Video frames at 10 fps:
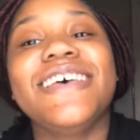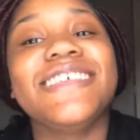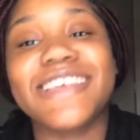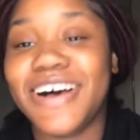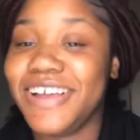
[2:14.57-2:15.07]

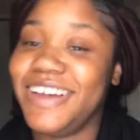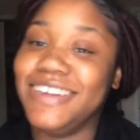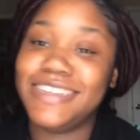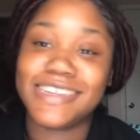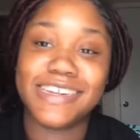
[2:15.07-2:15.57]
That's all y'all
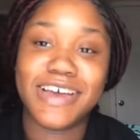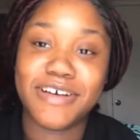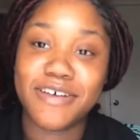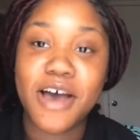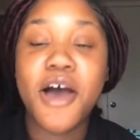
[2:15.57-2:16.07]
need to
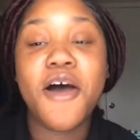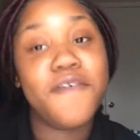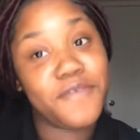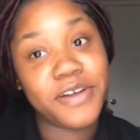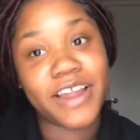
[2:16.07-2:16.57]
know
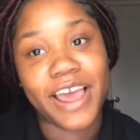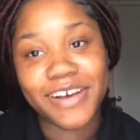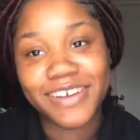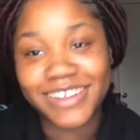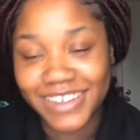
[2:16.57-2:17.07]
for
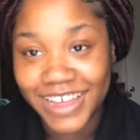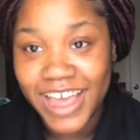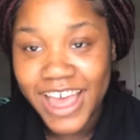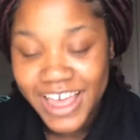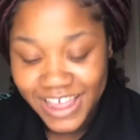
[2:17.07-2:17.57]
now.
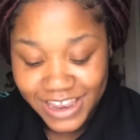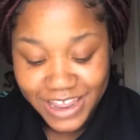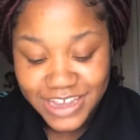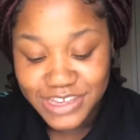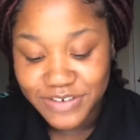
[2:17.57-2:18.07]

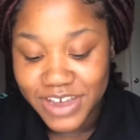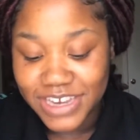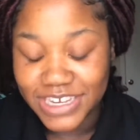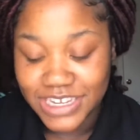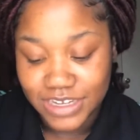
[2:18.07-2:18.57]
Next
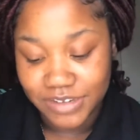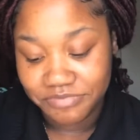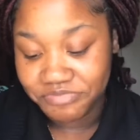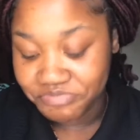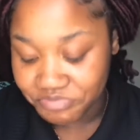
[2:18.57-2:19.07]
question.